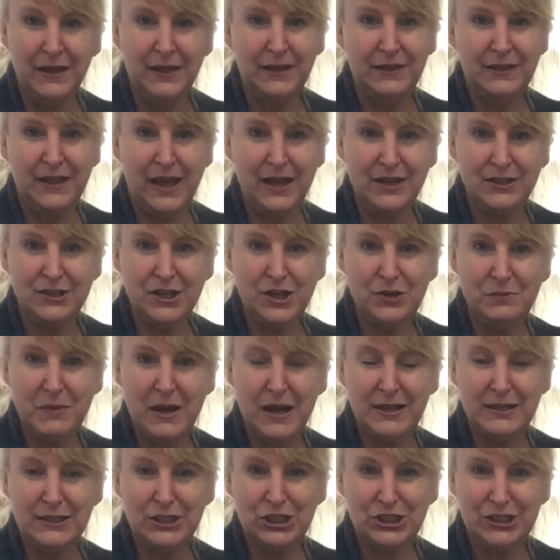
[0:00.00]
Thanks so
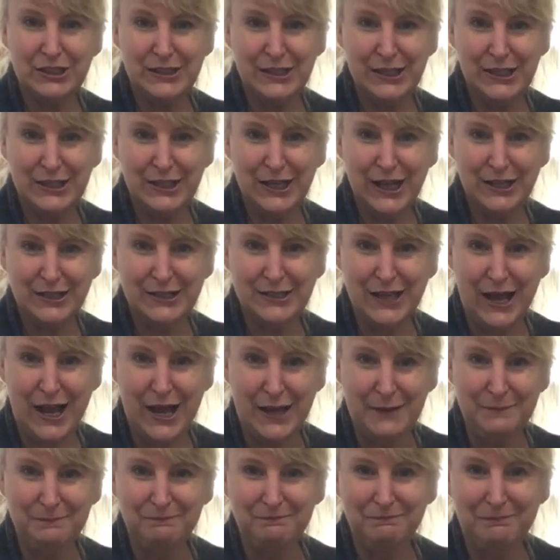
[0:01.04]
much. See you next
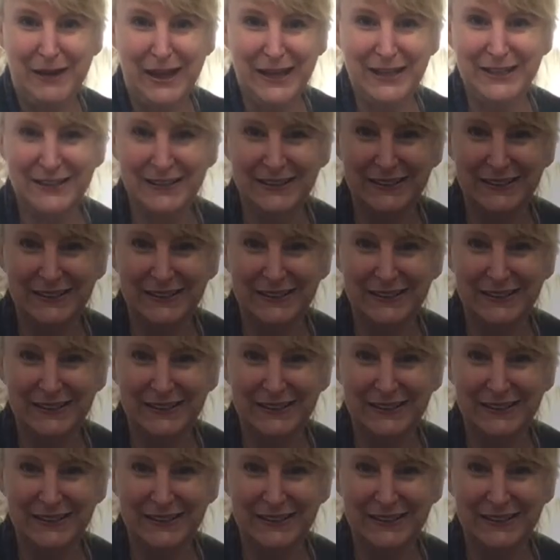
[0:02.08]
time. Bye.